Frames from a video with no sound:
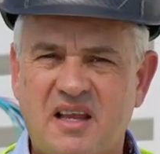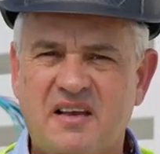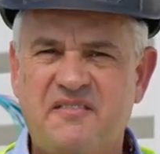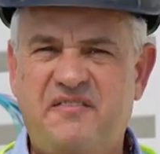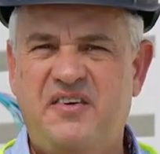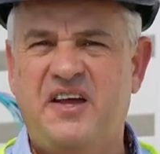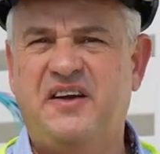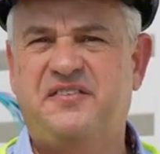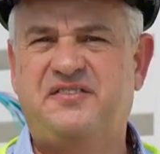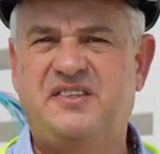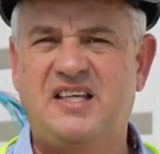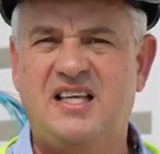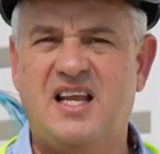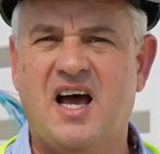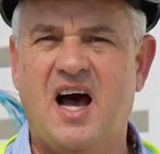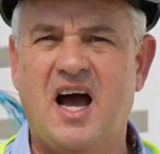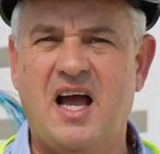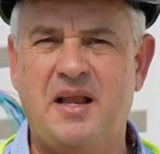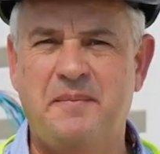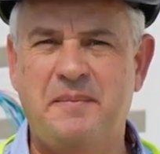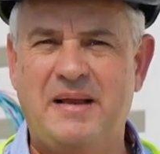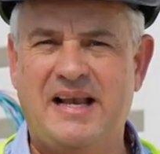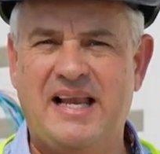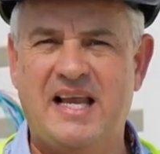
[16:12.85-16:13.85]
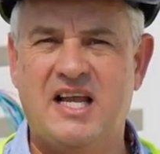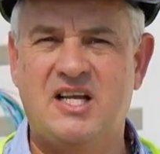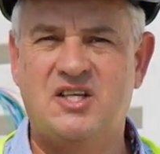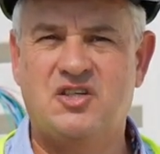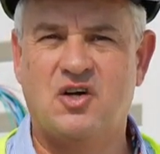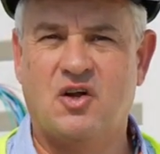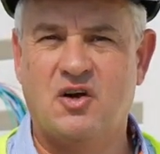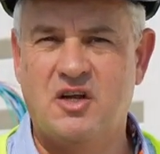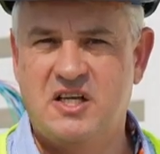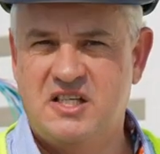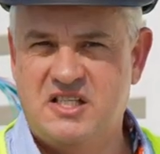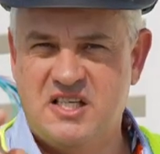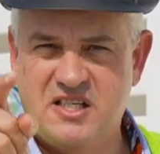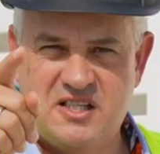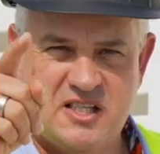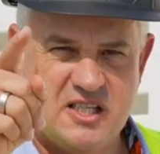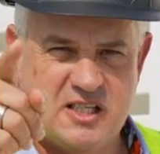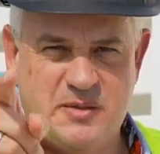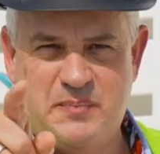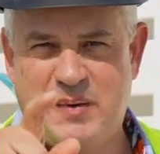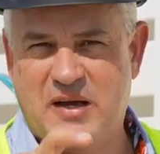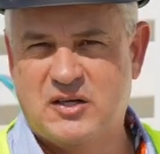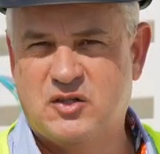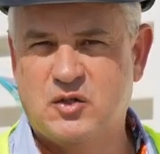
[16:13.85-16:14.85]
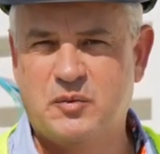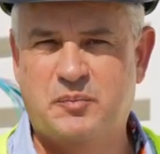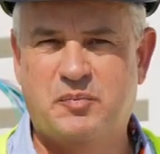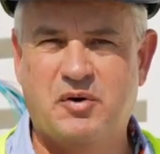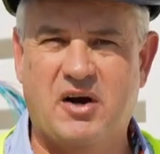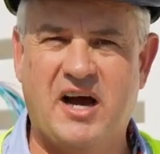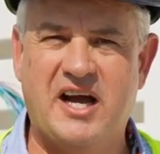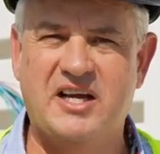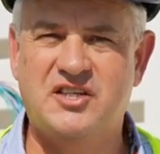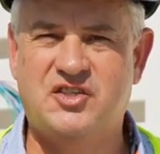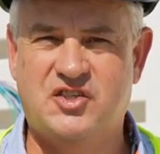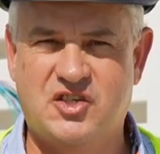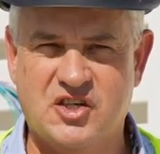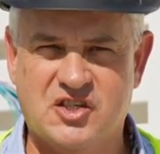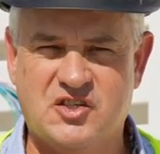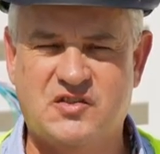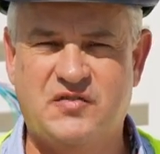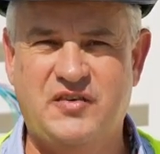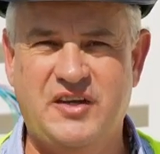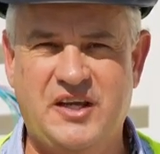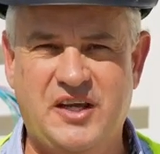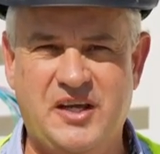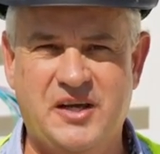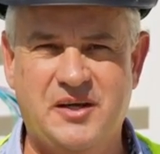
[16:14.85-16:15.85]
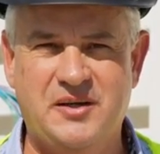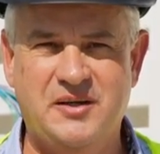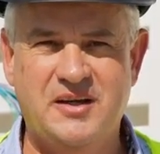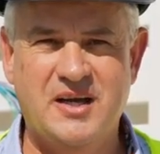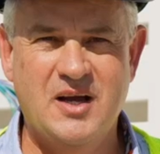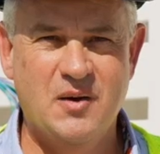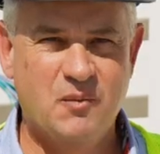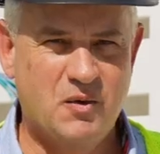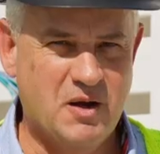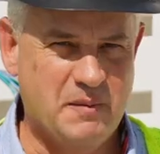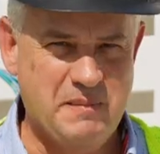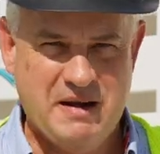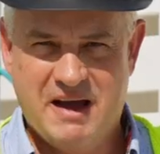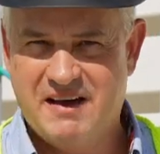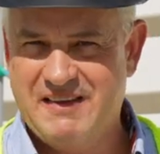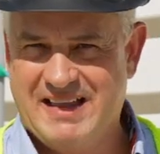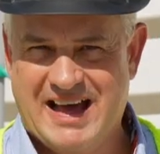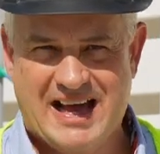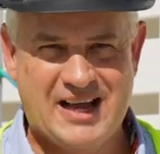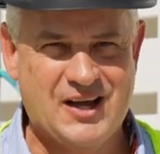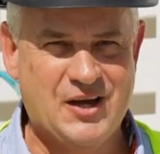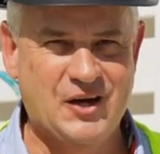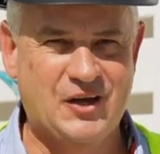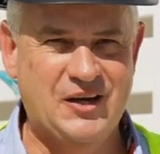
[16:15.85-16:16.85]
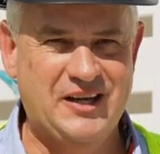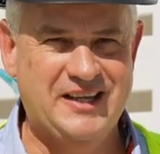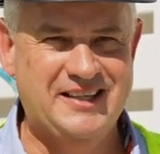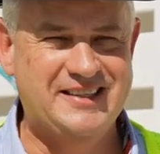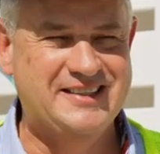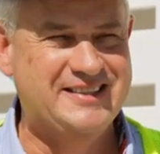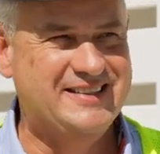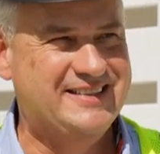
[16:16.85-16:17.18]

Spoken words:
$59 million is the special price just for you. What about that, Colin?